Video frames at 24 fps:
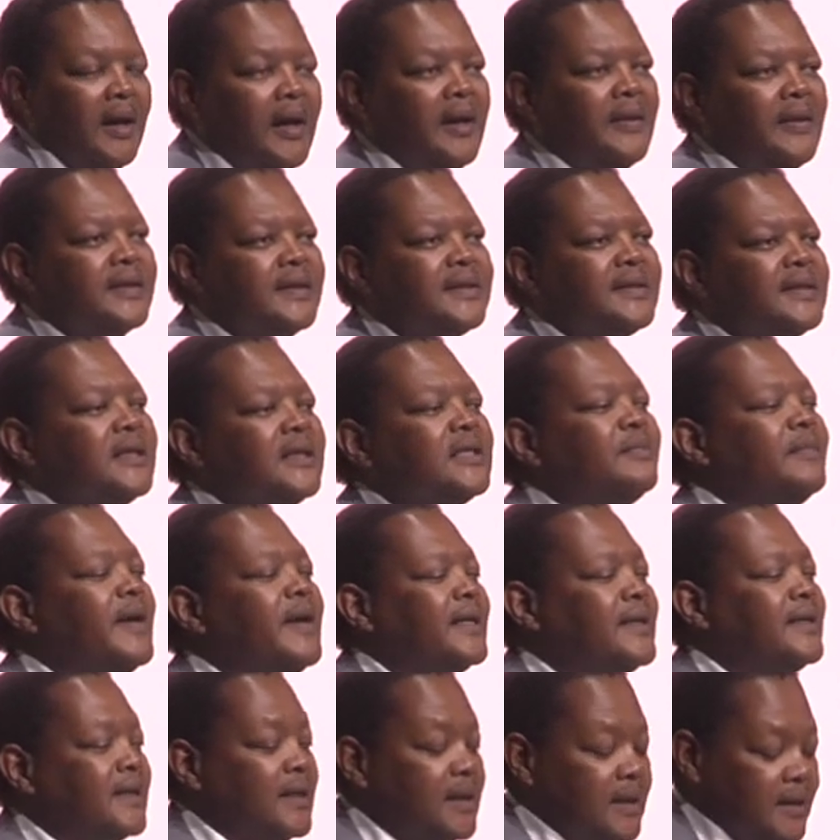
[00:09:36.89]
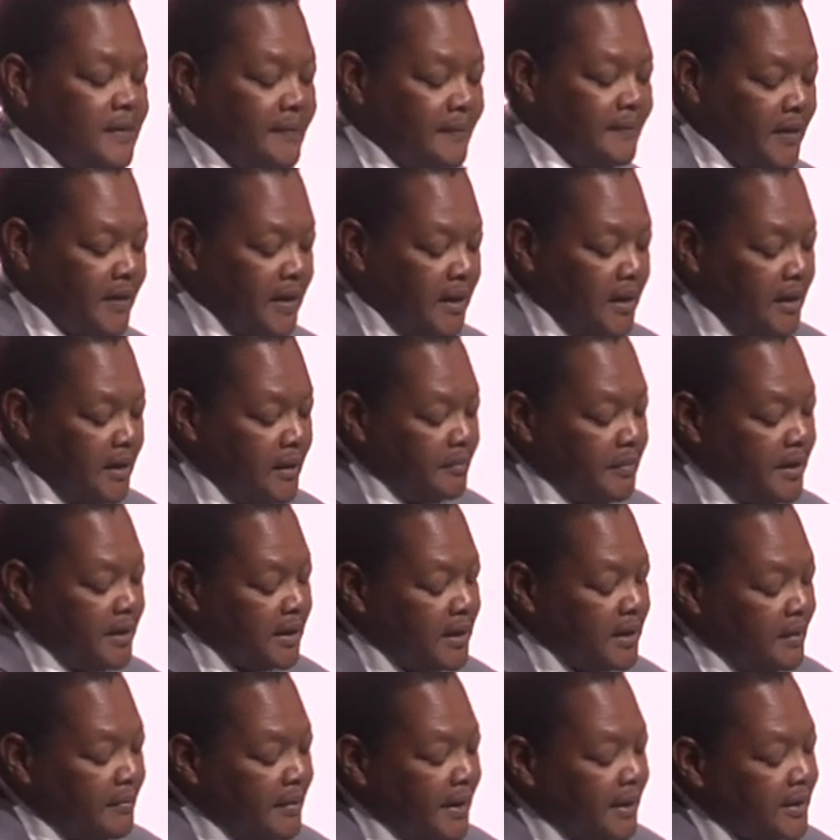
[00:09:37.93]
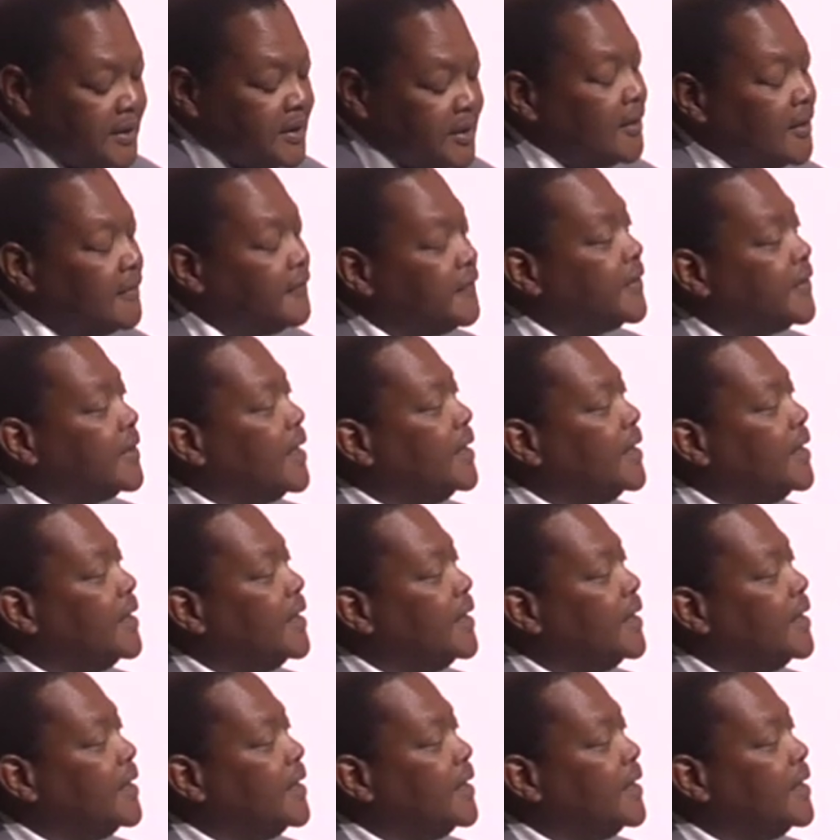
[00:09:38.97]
And the 6th matter being the matter of